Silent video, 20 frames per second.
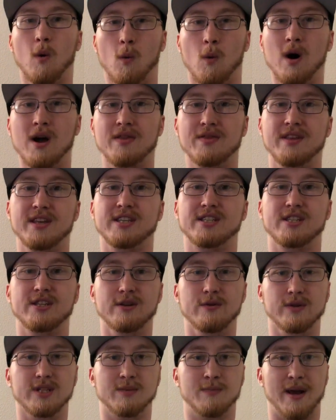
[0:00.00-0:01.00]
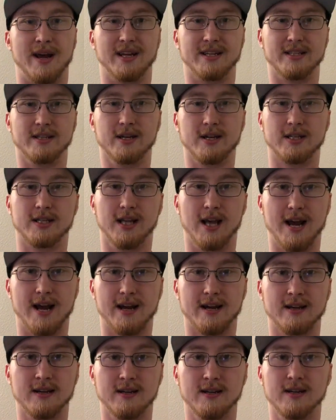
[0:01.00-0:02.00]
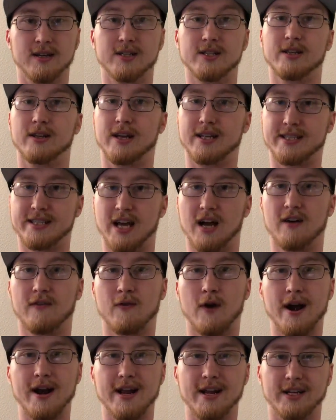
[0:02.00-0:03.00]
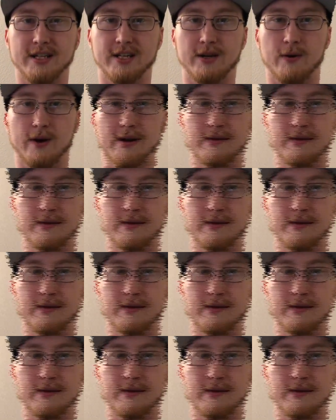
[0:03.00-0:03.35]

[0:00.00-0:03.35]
what this new space looks like. So let's delve right into